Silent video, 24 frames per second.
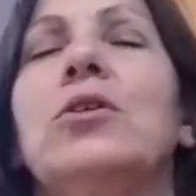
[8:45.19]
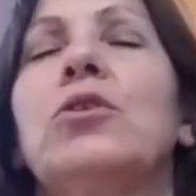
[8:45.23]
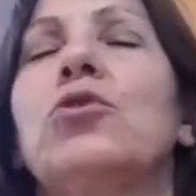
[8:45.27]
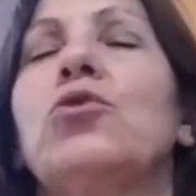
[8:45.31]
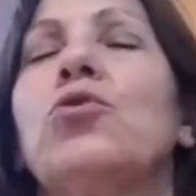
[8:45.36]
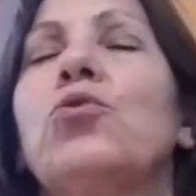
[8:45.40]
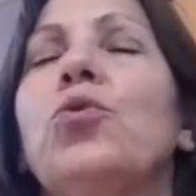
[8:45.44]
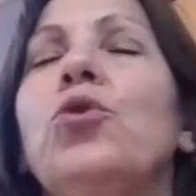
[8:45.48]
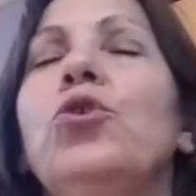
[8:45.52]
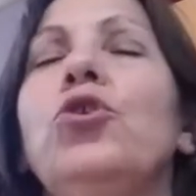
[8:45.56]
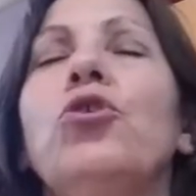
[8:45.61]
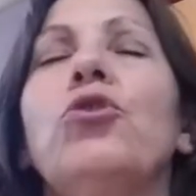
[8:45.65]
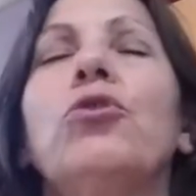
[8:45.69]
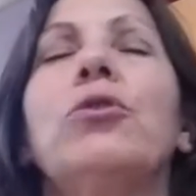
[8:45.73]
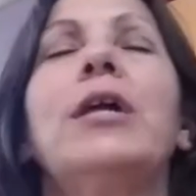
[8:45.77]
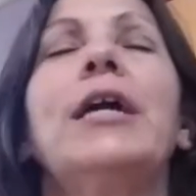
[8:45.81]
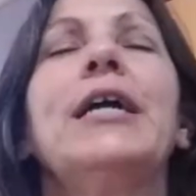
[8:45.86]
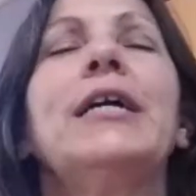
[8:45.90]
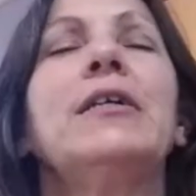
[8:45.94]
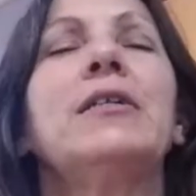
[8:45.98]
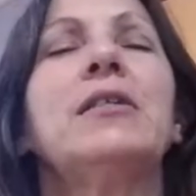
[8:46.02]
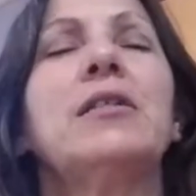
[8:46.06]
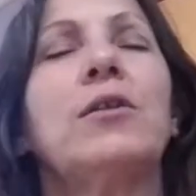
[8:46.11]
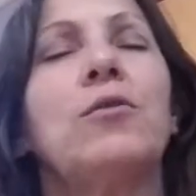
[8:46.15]
through your
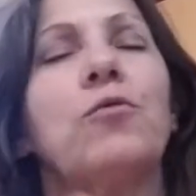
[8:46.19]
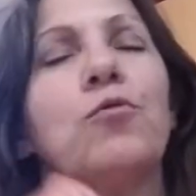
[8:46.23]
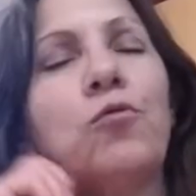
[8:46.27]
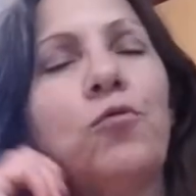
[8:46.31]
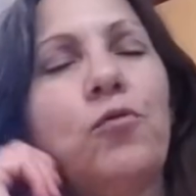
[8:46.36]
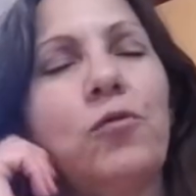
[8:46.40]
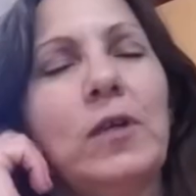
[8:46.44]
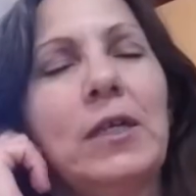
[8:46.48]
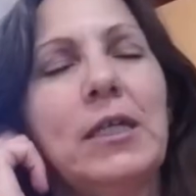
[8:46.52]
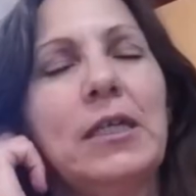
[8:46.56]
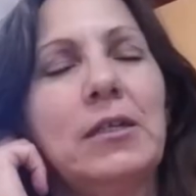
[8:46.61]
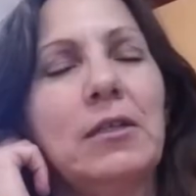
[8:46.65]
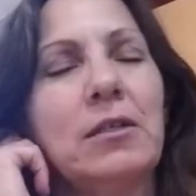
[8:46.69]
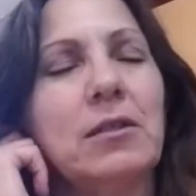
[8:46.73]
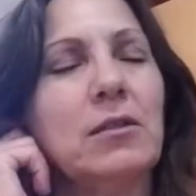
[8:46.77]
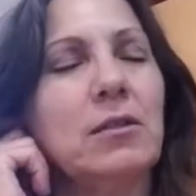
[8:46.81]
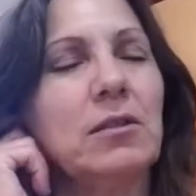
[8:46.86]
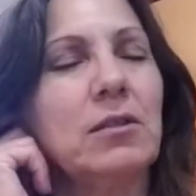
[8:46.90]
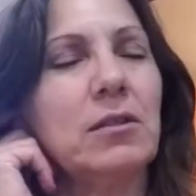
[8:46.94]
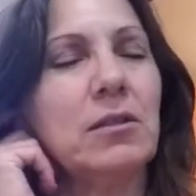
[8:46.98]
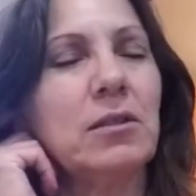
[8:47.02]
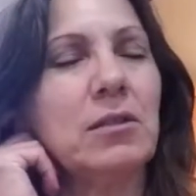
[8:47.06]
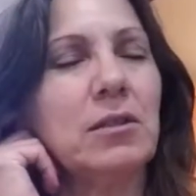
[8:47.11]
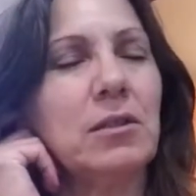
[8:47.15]
legs and feet
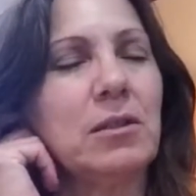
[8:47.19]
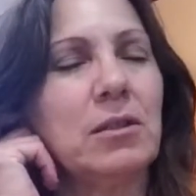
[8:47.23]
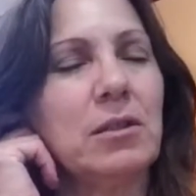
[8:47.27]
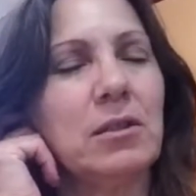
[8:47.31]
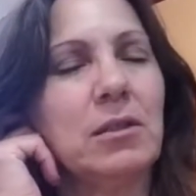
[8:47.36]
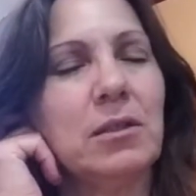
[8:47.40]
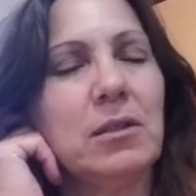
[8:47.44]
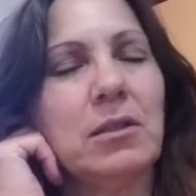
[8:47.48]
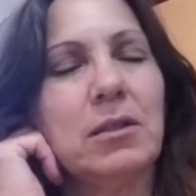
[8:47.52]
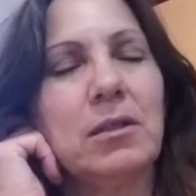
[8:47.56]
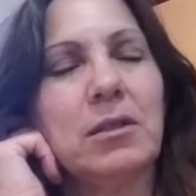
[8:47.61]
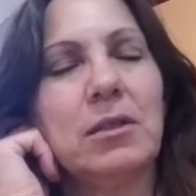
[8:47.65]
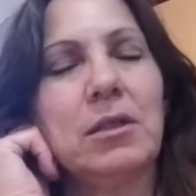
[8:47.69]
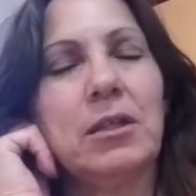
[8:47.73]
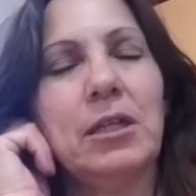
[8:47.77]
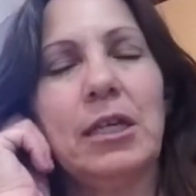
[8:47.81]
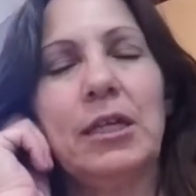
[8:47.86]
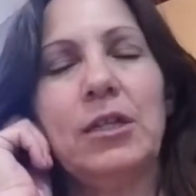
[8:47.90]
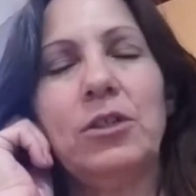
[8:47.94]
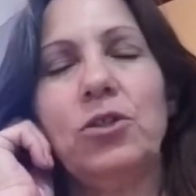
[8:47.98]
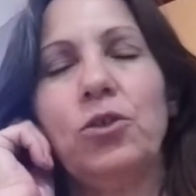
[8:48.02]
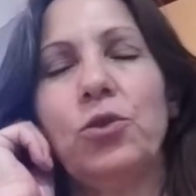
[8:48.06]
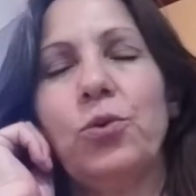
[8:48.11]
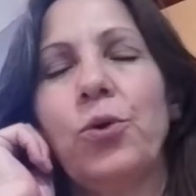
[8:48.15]

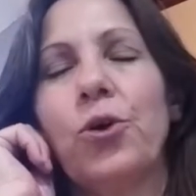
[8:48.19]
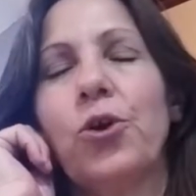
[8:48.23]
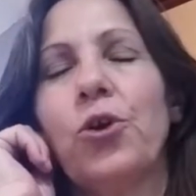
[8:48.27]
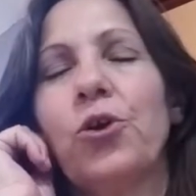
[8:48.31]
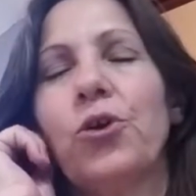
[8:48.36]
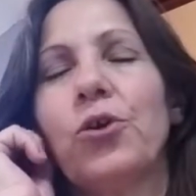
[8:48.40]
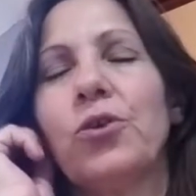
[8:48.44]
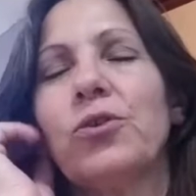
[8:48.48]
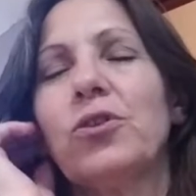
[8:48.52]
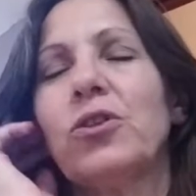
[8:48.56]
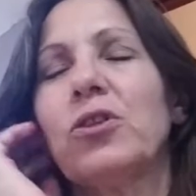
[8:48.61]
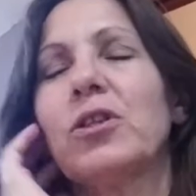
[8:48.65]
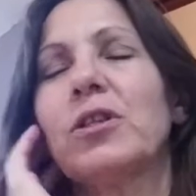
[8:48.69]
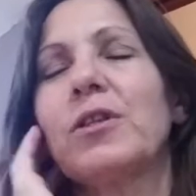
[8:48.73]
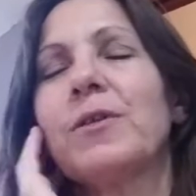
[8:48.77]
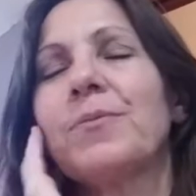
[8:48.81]
into earth.